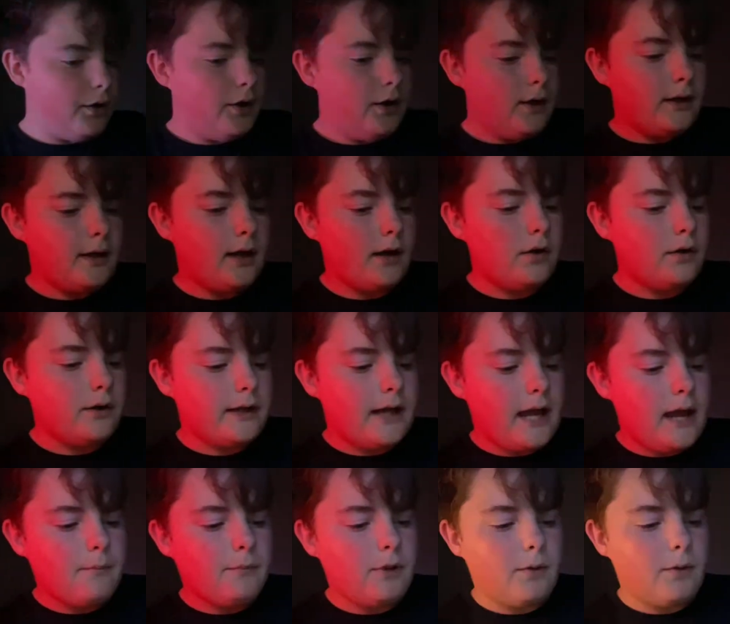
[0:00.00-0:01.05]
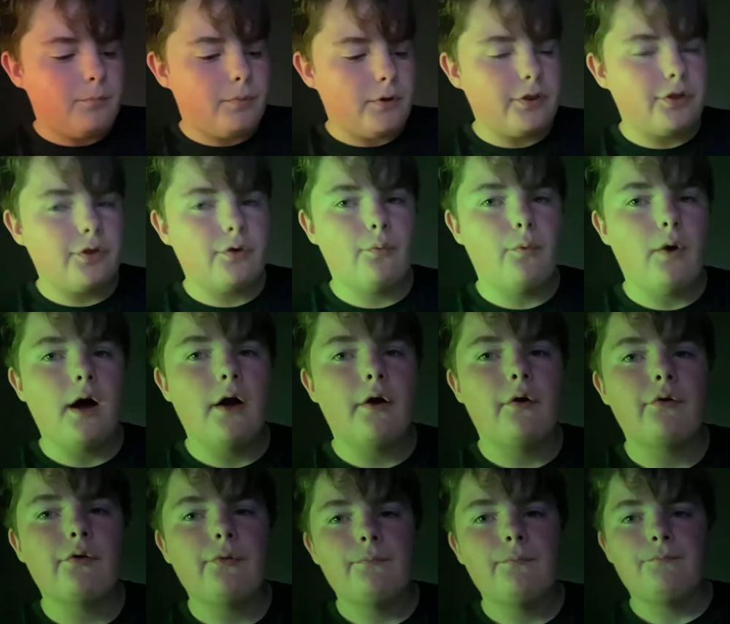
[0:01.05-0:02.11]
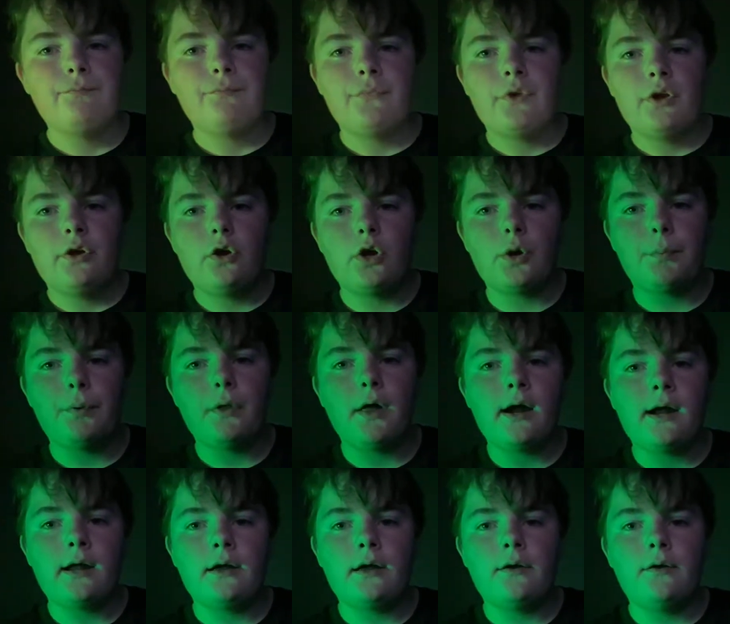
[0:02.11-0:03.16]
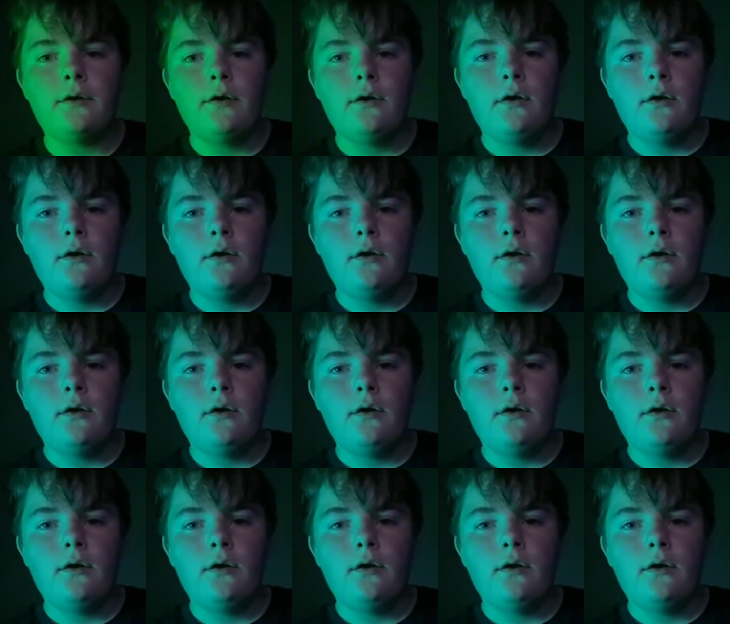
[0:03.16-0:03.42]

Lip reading: got on a game like Breath of the Wild, you're playing it,